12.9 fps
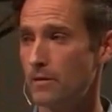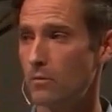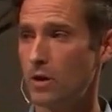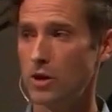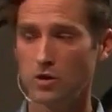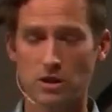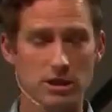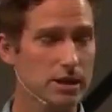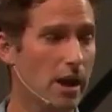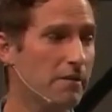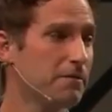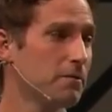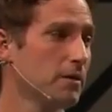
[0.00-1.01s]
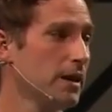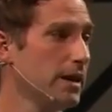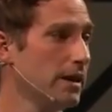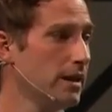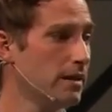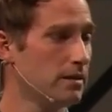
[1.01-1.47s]
where you're
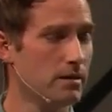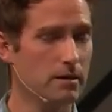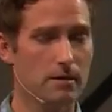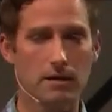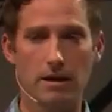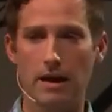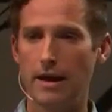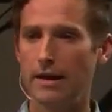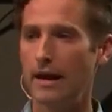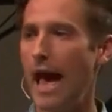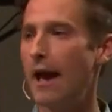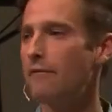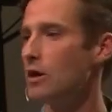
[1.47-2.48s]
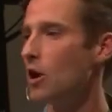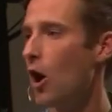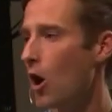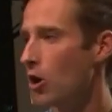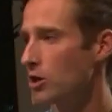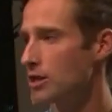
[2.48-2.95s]
suffering and, and having
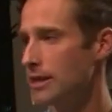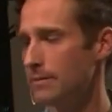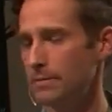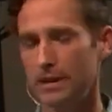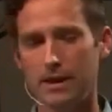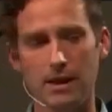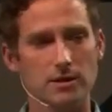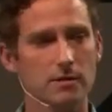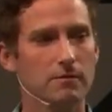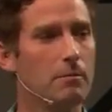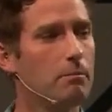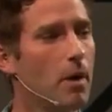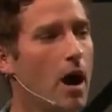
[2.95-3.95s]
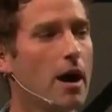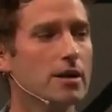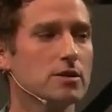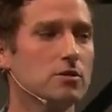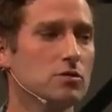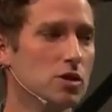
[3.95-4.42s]
hardship because of a
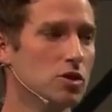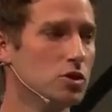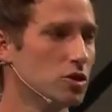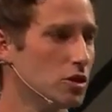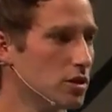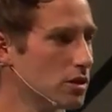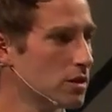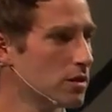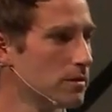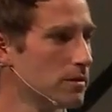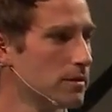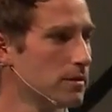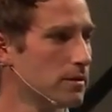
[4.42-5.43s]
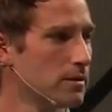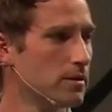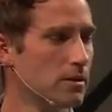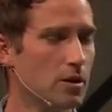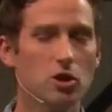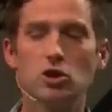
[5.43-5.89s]
boss who's a jerk,
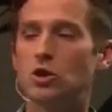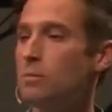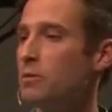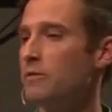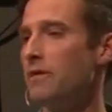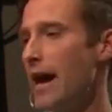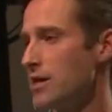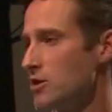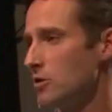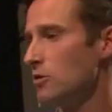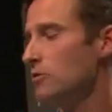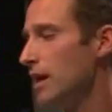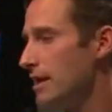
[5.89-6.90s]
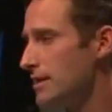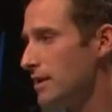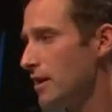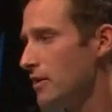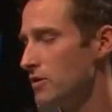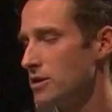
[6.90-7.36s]
a supervisor who
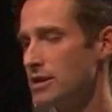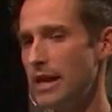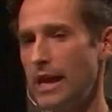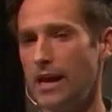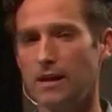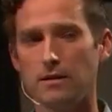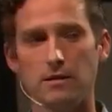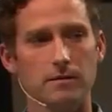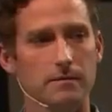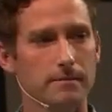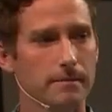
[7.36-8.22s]
doesn't understand,